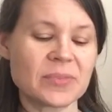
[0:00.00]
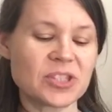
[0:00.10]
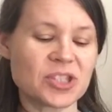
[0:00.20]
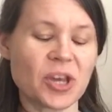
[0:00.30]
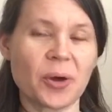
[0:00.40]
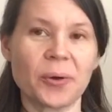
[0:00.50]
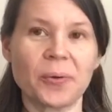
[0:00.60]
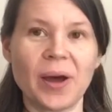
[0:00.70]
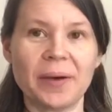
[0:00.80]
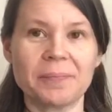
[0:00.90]

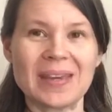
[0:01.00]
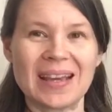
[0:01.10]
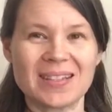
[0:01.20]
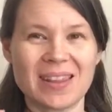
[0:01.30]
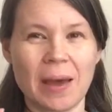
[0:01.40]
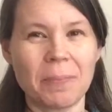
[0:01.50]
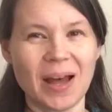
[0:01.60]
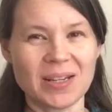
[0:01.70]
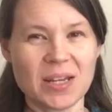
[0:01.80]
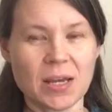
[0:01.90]
So because of that
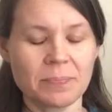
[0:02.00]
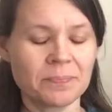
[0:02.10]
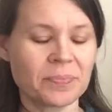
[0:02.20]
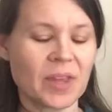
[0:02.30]
bonding.